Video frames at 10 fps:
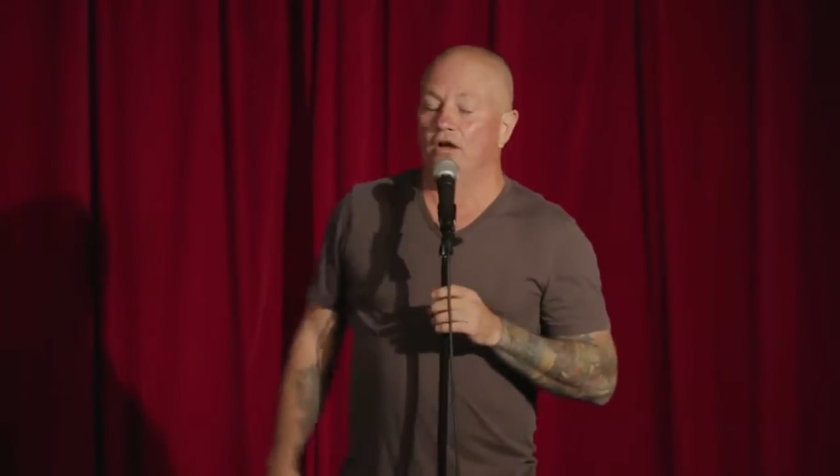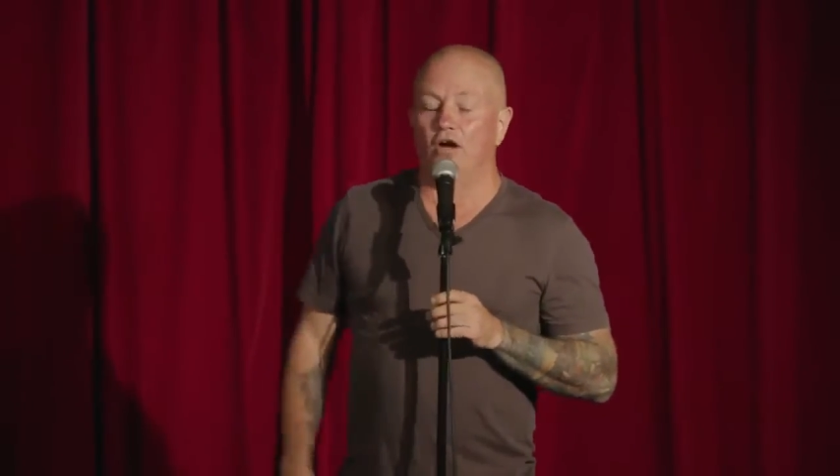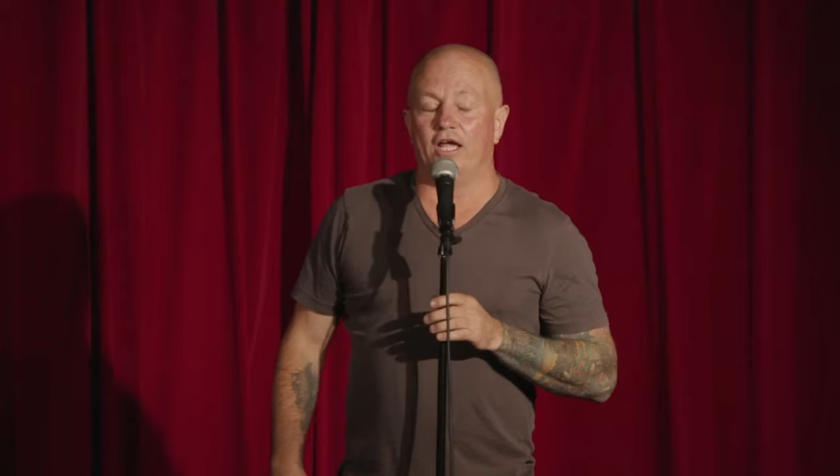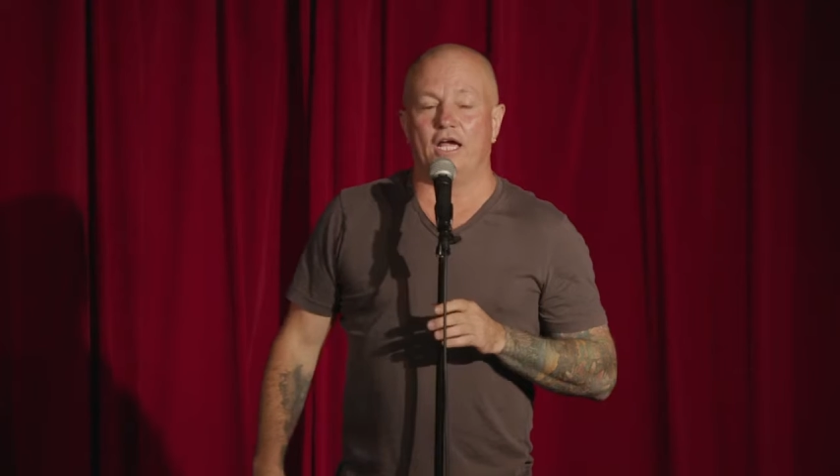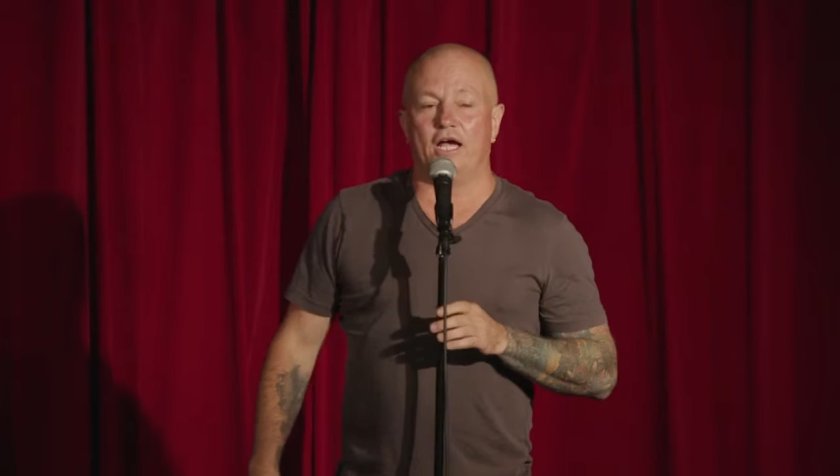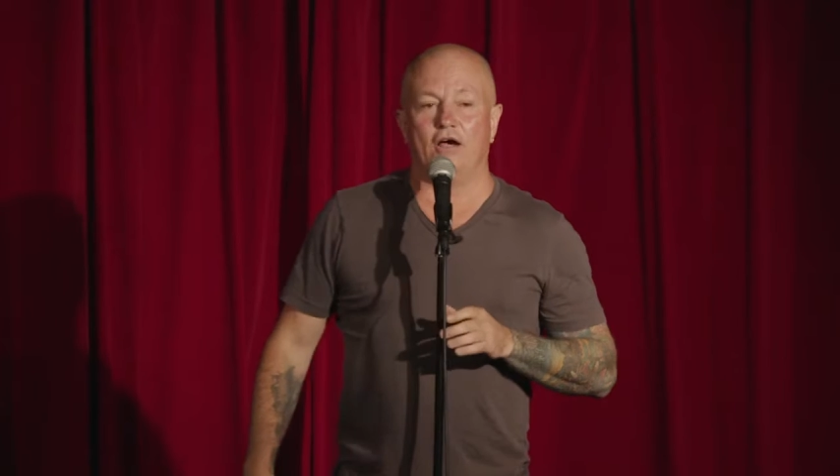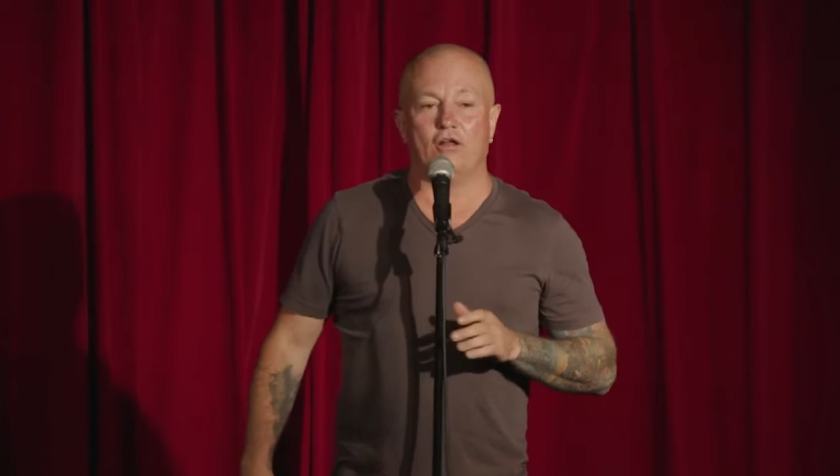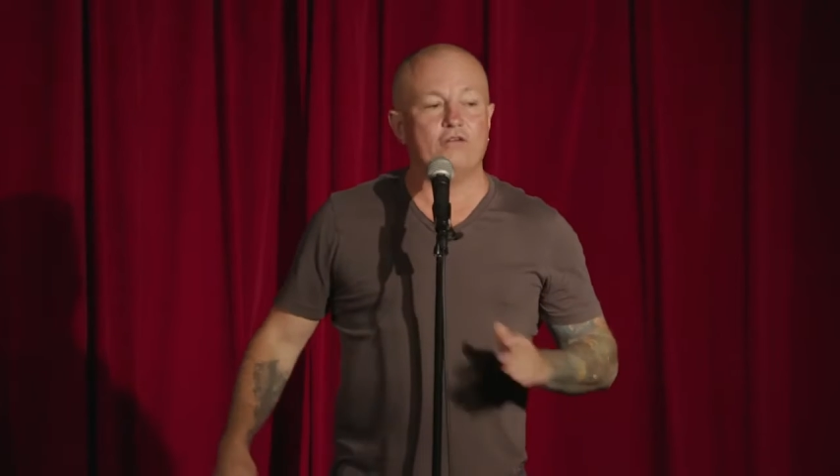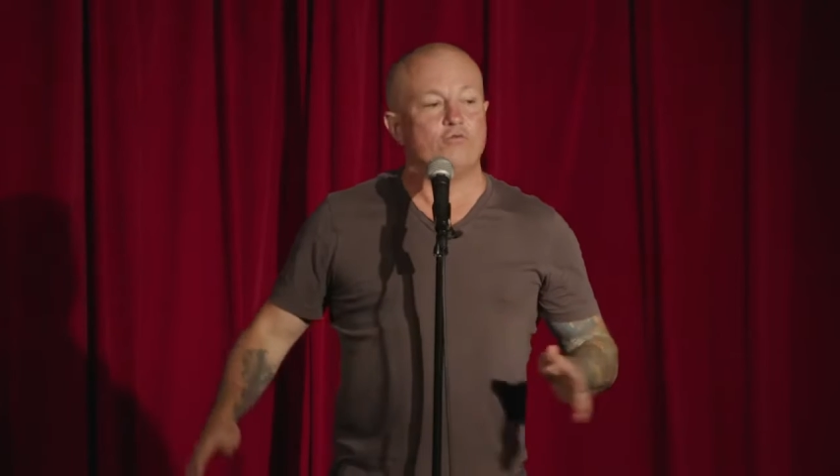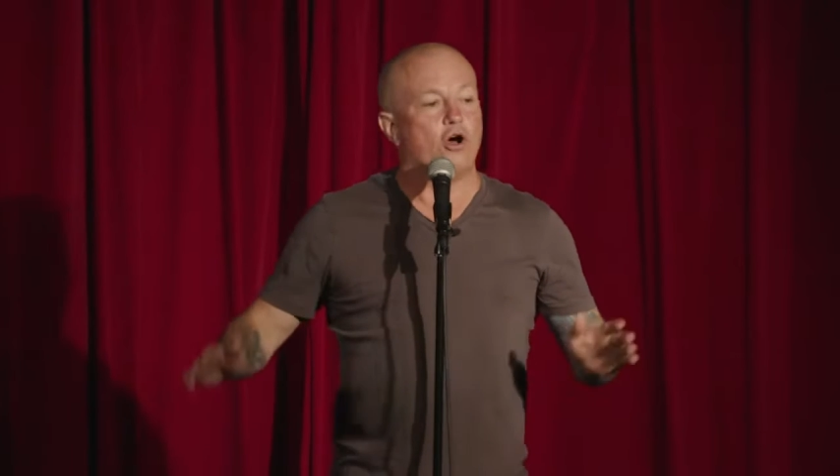I, uh, I
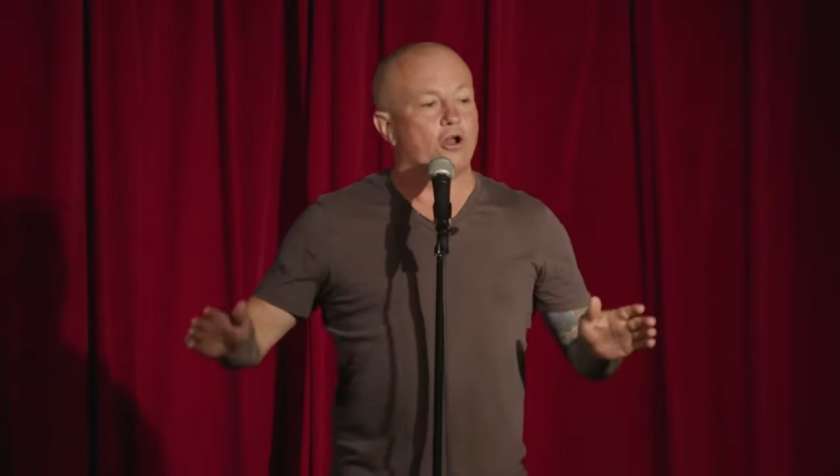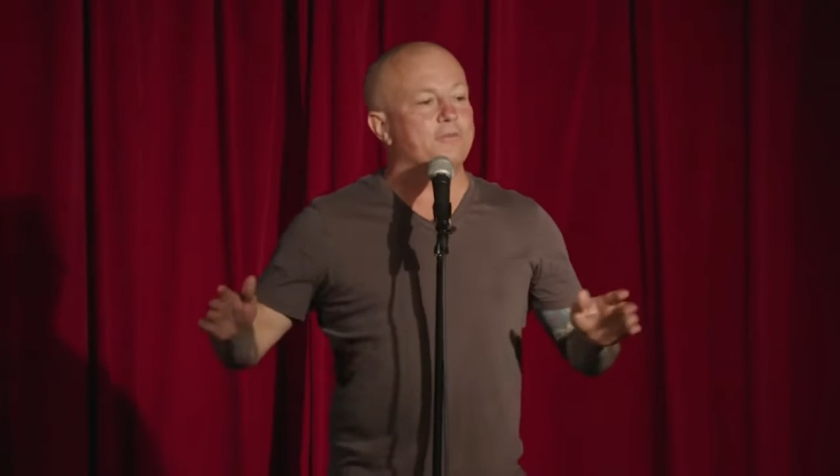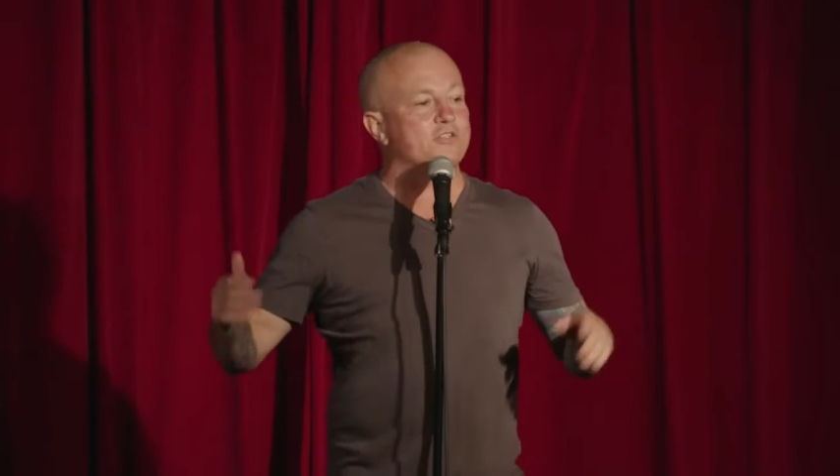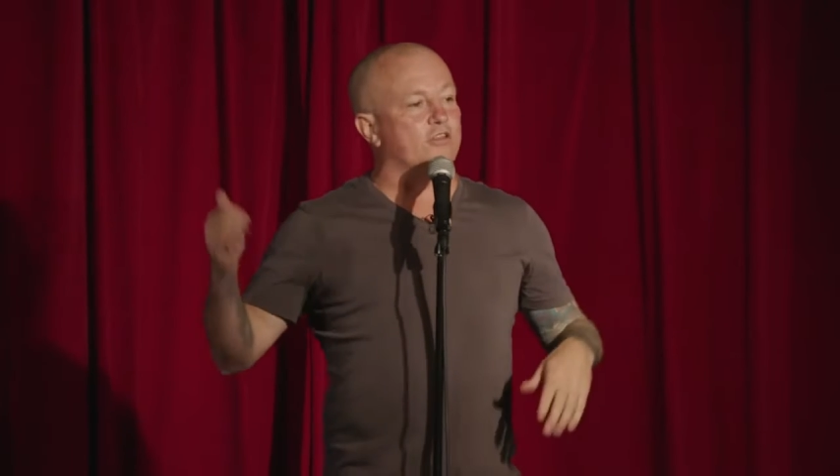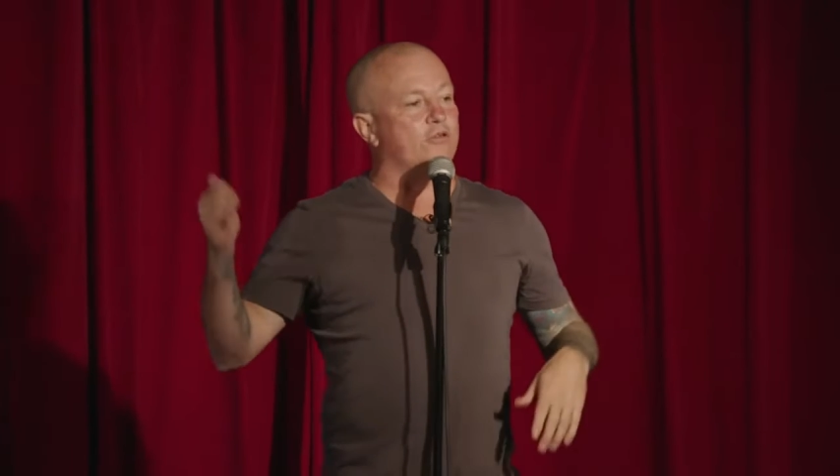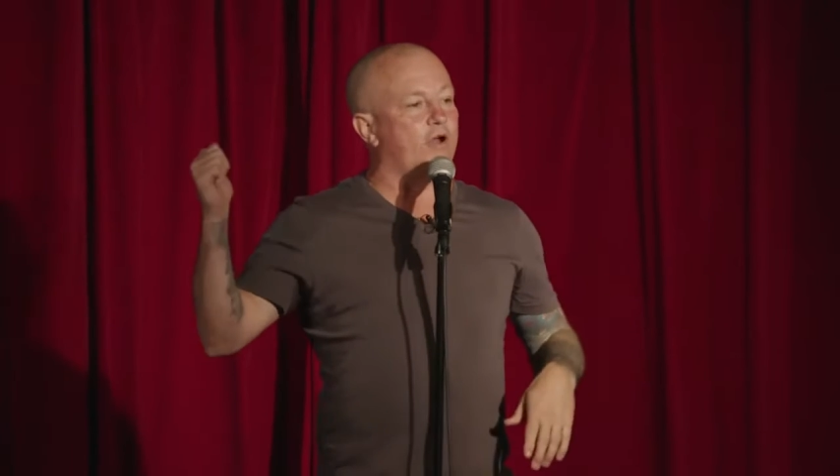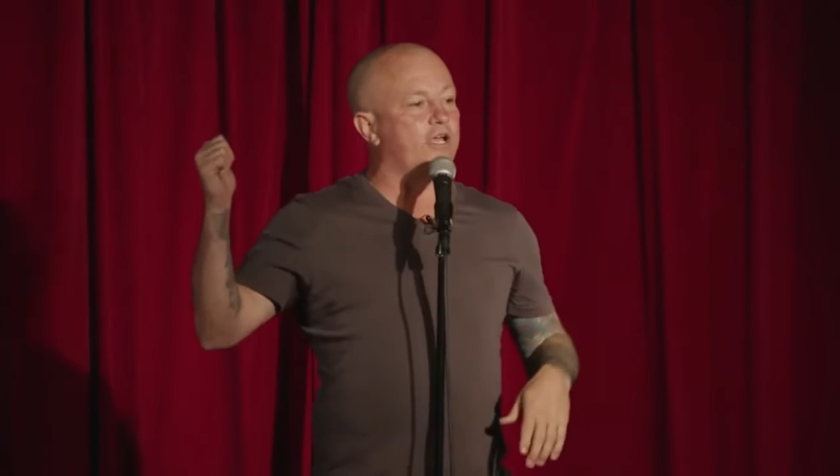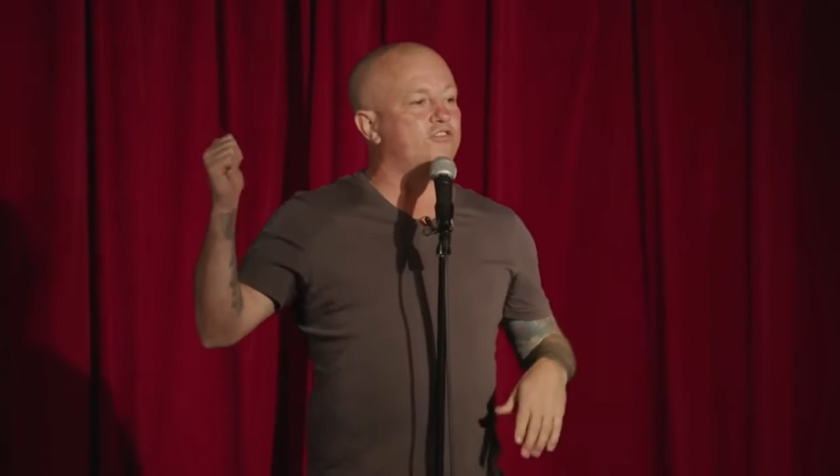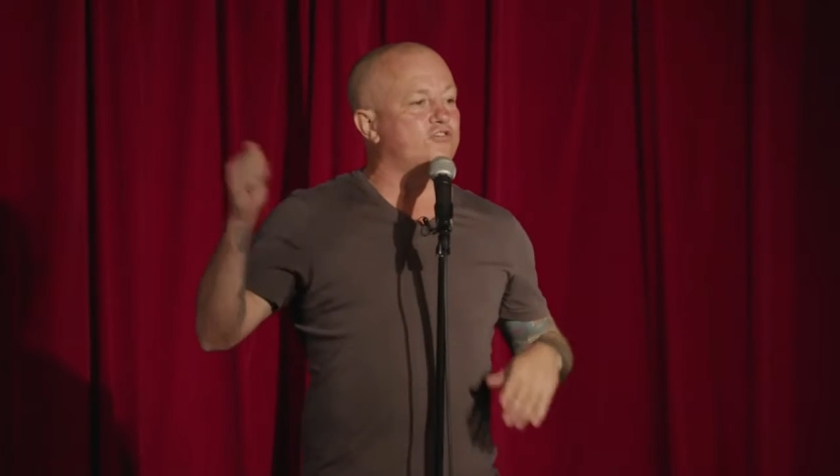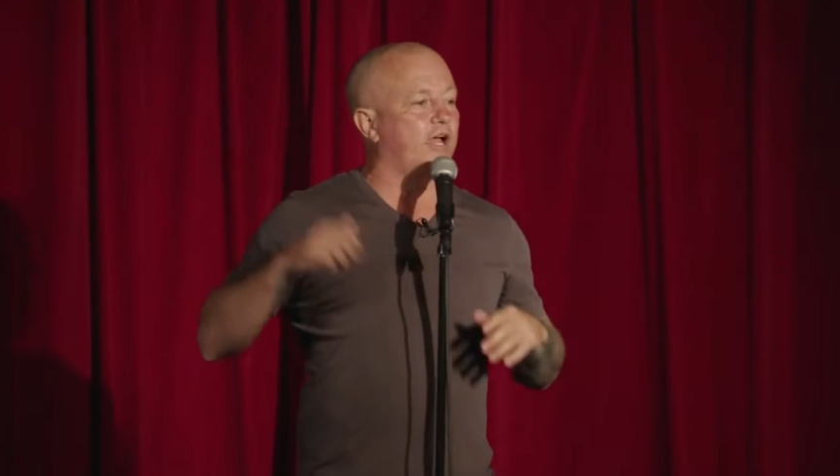live right opposite the
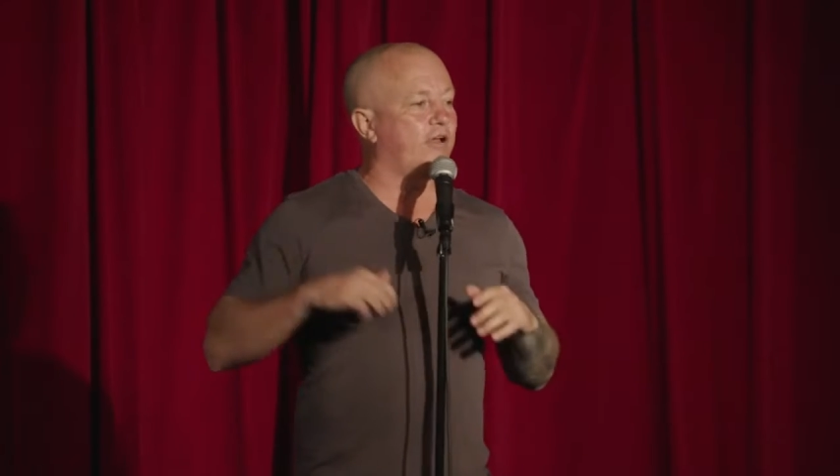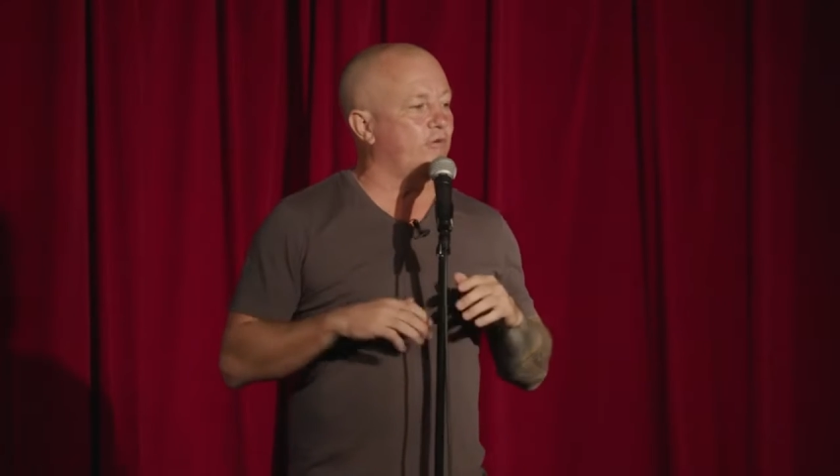racetrack,